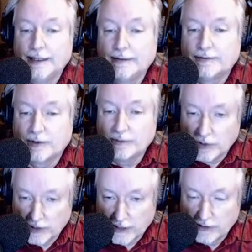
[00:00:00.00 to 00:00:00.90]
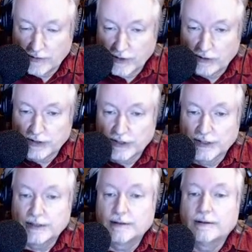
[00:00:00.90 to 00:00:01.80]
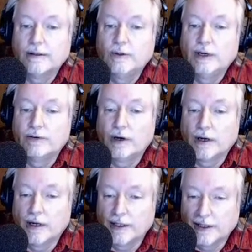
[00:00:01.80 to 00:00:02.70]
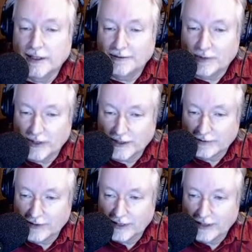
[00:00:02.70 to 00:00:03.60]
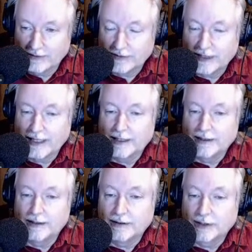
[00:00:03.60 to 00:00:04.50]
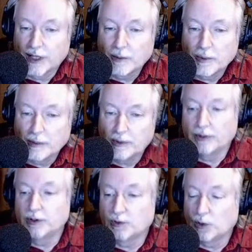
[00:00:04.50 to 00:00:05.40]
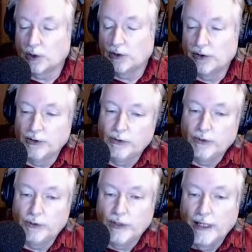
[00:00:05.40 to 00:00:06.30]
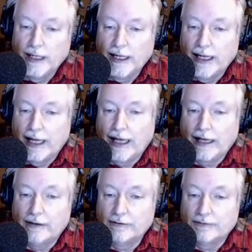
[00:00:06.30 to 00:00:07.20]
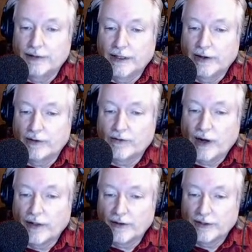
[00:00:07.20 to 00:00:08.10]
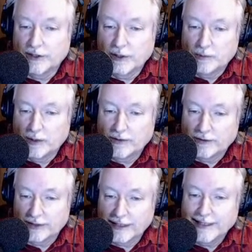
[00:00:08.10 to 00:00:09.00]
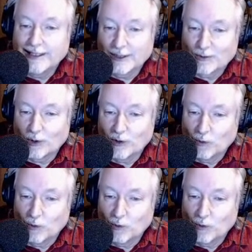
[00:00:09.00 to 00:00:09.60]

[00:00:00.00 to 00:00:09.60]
from drug overdoses who have gone on to lead productive lives, and there's a lot of people in this world who have their fathers and their mothers in this world